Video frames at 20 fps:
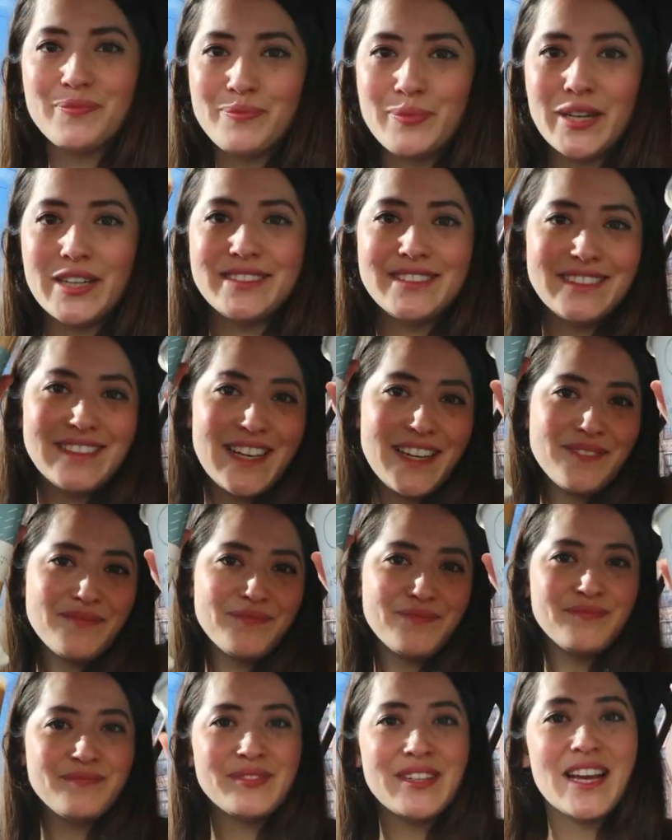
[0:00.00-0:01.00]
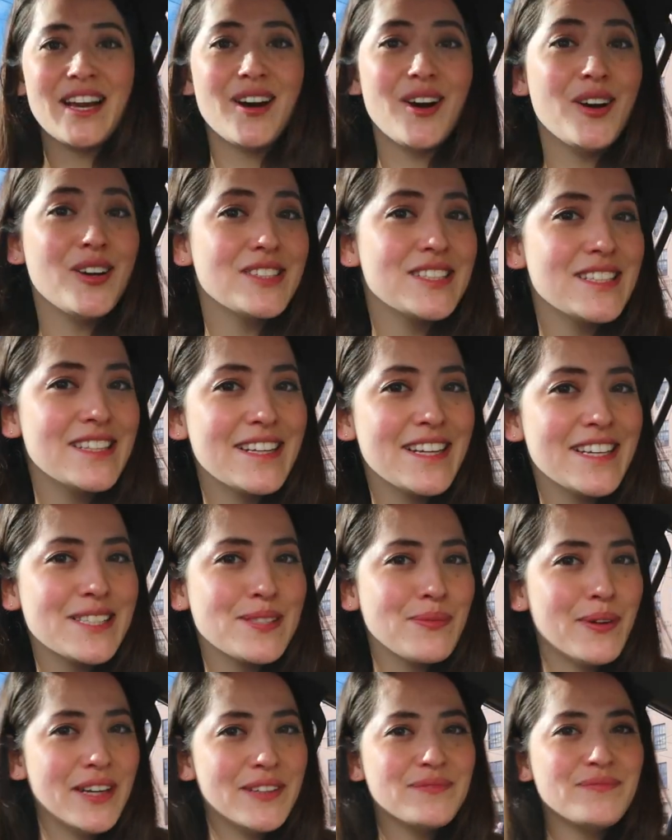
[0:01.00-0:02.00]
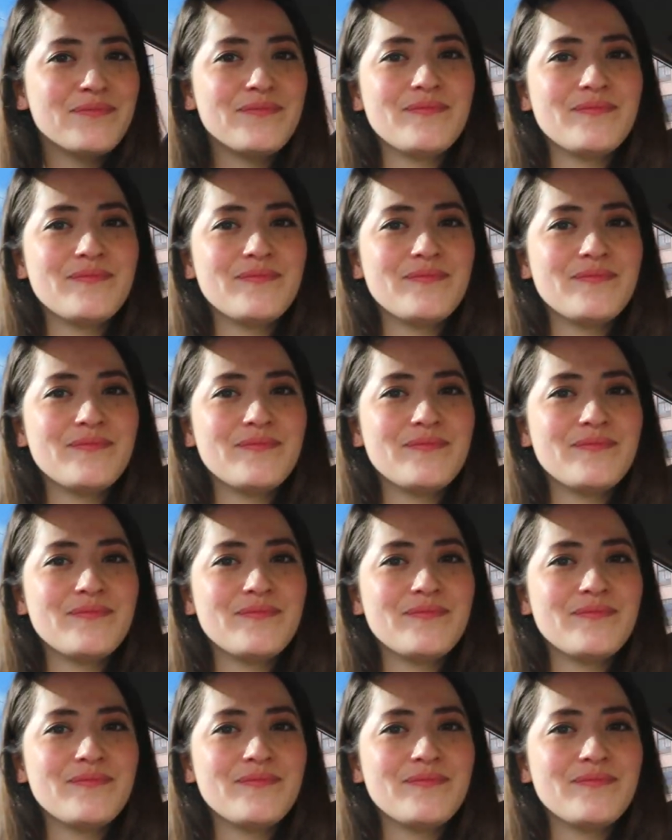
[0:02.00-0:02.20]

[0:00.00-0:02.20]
But yeah, on to the next spot.